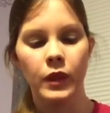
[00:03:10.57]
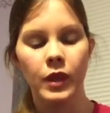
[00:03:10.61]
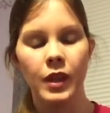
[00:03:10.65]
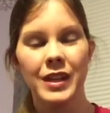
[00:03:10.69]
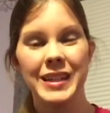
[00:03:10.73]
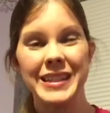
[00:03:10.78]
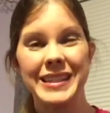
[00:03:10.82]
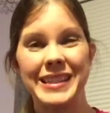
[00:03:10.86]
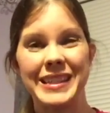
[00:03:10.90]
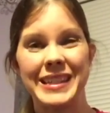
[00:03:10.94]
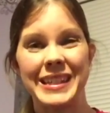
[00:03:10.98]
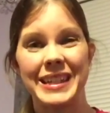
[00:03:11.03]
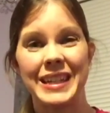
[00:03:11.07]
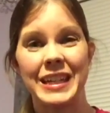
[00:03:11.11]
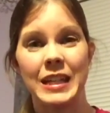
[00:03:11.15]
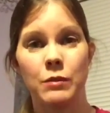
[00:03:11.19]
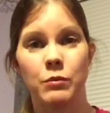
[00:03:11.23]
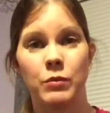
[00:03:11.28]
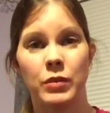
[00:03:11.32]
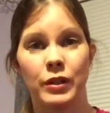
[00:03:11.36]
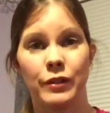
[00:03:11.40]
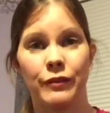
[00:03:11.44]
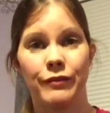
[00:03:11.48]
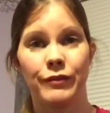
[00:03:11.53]
is to keep
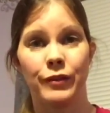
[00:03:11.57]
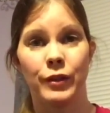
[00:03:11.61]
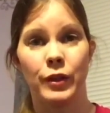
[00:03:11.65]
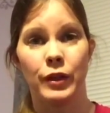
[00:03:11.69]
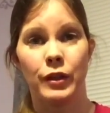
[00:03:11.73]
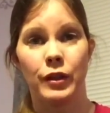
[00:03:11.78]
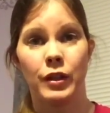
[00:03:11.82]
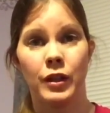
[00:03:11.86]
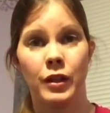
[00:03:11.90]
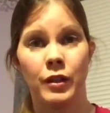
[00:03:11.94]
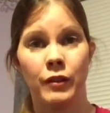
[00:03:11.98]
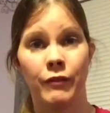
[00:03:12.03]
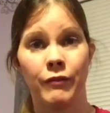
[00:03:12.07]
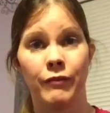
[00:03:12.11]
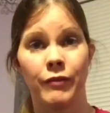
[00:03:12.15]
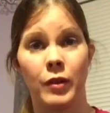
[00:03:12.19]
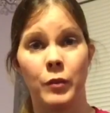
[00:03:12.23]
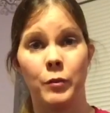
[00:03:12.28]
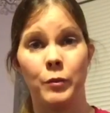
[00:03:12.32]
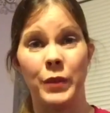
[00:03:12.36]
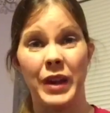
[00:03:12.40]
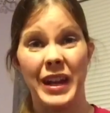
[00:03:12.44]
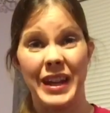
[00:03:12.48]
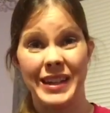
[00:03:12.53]
your foot
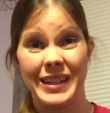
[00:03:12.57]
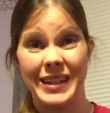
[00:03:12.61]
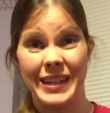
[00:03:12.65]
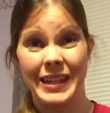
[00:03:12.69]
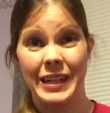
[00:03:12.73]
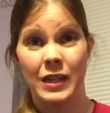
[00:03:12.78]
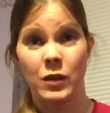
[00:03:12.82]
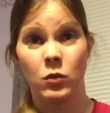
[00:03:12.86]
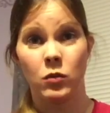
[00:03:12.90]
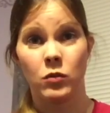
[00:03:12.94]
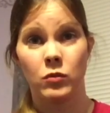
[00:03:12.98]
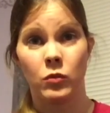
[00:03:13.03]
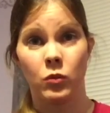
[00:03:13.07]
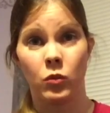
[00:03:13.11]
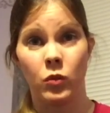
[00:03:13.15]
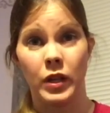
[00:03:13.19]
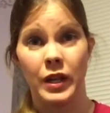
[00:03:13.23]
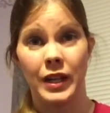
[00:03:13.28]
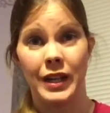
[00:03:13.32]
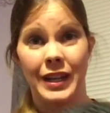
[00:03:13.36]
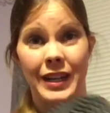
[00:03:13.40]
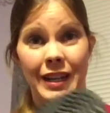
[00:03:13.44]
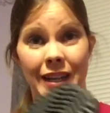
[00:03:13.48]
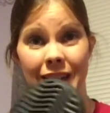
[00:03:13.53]
from bending
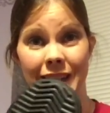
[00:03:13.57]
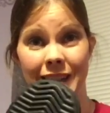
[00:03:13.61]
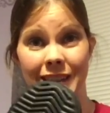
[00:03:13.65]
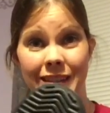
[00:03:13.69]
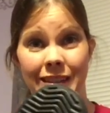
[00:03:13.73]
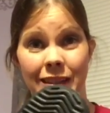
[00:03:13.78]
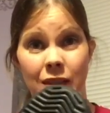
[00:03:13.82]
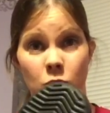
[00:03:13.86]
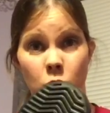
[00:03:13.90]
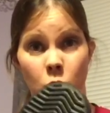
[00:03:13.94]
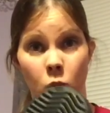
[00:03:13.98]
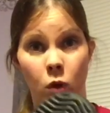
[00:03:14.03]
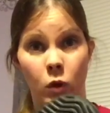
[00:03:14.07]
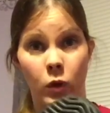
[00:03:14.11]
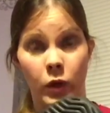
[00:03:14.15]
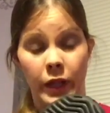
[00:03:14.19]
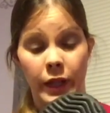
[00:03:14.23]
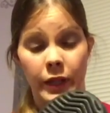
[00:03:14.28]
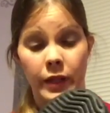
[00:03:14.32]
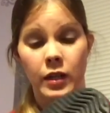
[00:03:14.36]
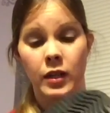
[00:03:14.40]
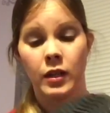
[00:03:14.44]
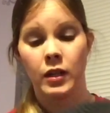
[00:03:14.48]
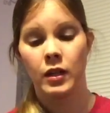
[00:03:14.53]
when it's
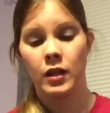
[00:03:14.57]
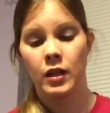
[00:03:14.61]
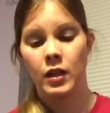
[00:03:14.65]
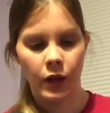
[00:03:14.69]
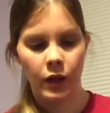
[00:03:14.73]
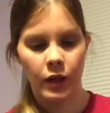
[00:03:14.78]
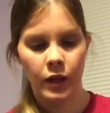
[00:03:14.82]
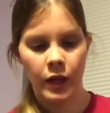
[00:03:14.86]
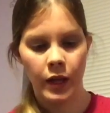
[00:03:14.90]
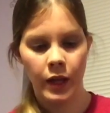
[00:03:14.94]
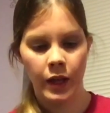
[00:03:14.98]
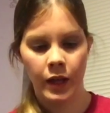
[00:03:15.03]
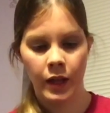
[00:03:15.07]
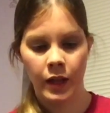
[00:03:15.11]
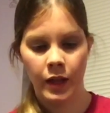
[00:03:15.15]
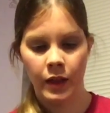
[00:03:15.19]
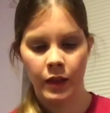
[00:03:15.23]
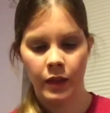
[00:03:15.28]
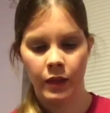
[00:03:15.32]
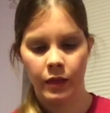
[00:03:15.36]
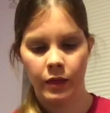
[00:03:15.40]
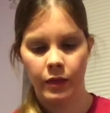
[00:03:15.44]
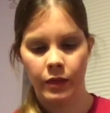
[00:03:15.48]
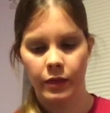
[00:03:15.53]
swollen.
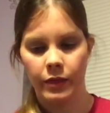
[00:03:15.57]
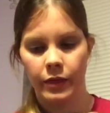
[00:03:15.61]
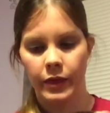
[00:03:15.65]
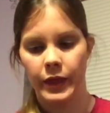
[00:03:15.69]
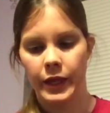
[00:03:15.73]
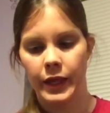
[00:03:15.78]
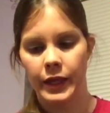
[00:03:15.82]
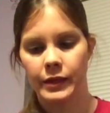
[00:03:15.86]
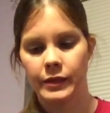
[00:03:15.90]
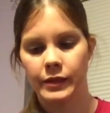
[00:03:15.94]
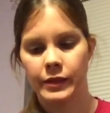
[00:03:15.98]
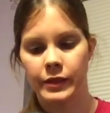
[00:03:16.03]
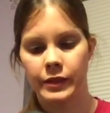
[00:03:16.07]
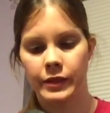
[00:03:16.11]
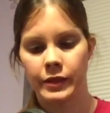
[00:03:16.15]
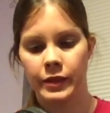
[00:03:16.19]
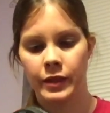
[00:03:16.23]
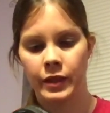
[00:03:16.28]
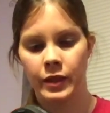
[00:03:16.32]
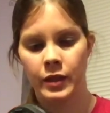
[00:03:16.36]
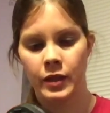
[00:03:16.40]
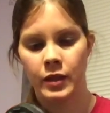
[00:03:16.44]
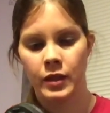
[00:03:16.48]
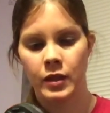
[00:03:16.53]
This
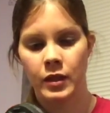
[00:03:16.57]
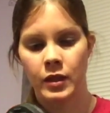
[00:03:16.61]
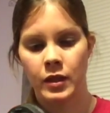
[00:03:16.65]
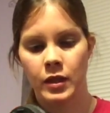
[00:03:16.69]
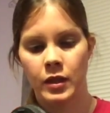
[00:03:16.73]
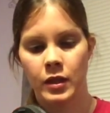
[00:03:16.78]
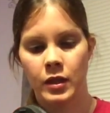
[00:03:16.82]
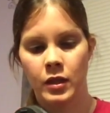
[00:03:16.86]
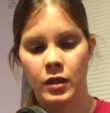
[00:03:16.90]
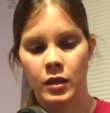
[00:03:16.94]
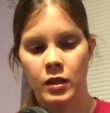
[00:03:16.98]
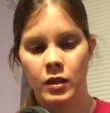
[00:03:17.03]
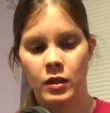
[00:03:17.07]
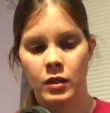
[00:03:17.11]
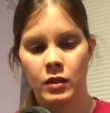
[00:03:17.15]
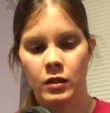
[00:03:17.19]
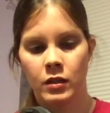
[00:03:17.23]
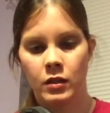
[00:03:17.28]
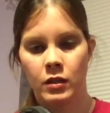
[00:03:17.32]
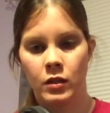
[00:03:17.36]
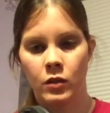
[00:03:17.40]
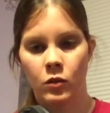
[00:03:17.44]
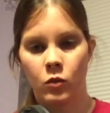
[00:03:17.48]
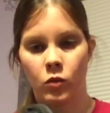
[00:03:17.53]

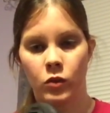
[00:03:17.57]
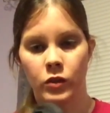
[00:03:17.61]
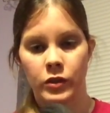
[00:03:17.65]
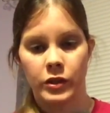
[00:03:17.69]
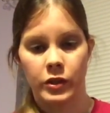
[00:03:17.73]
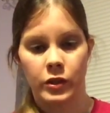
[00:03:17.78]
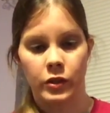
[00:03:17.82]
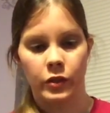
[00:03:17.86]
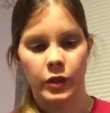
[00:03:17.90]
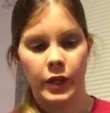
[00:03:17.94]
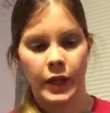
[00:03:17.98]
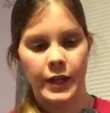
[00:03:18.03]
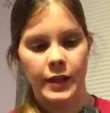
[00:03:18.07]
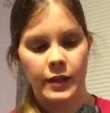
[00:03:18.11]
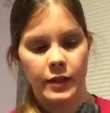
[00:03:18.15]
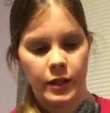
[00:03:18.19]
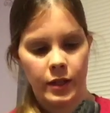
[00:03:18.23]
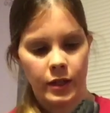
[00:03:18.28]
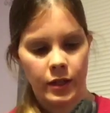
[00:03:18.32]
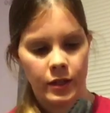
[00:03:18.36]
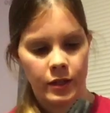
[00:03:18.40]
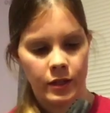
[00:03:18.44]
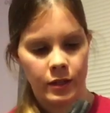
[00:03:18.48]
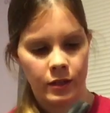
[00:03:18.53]
was great
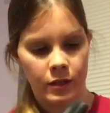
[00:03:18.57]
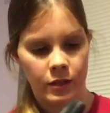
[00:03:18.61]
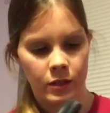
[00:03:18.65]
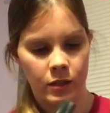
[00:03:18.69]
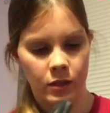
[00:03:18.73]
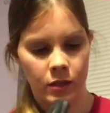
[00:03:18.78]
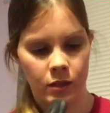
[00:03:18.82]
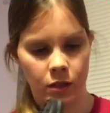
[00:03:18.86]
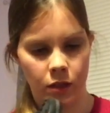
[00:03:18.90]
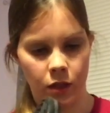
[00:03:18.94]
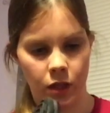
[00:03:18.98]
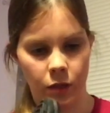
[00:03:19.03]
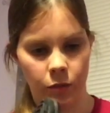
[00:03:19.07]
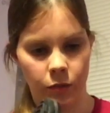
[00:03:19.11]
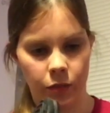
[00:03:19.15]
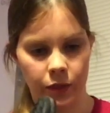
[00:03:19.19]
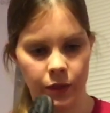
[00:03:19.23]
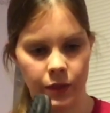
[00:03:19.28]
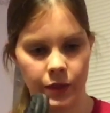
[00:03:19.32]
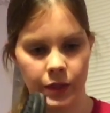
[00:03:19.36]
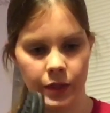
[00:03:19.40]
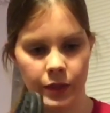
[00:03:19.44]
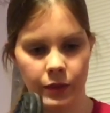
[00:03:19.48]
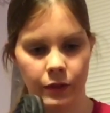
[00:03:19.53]
up
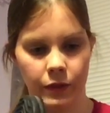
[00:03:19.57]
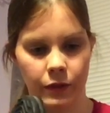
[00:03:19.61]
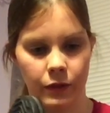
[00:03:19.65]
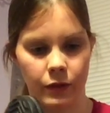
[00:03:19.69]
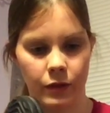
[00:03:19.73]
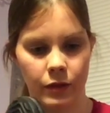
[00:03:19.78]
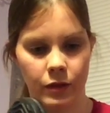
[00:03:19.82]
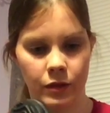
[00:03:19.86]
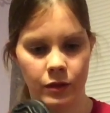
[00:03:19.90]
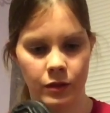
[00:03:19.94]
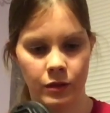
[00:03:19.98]
until